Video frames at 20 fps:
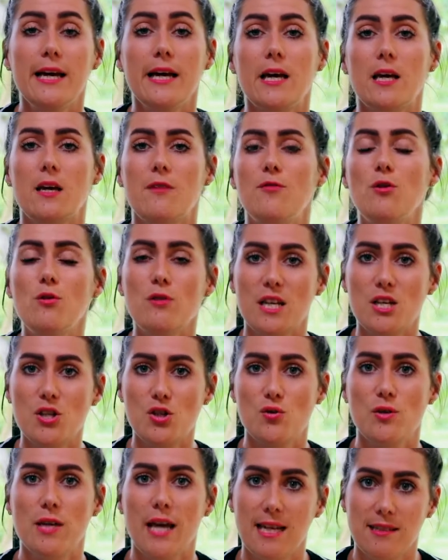if you then
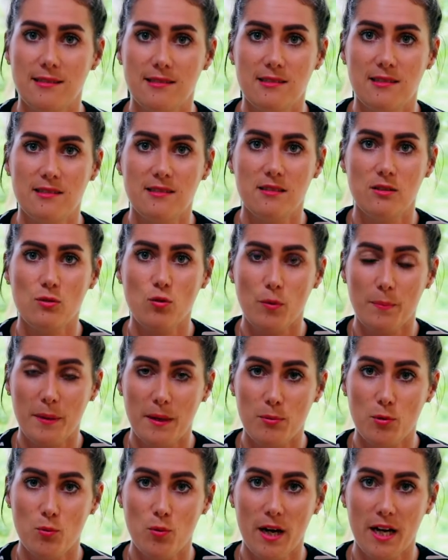do get an assistant or
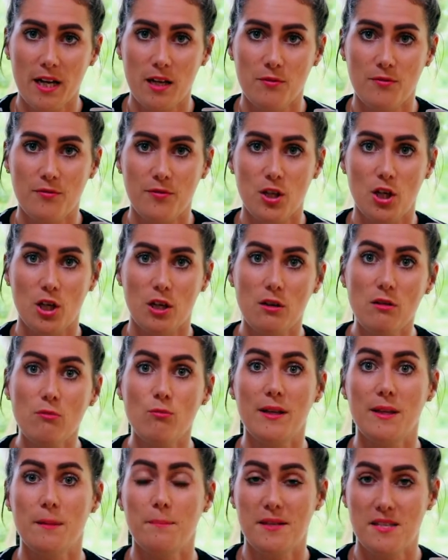people working for you
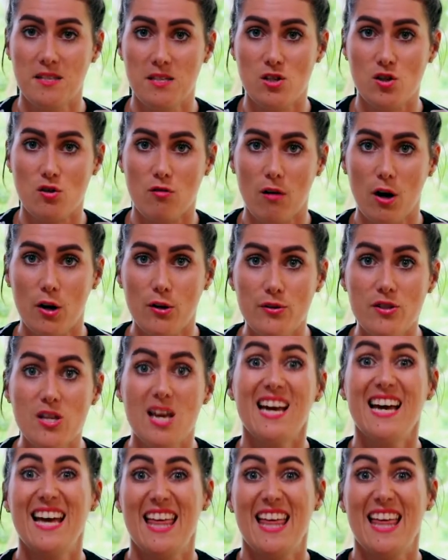when the business grows,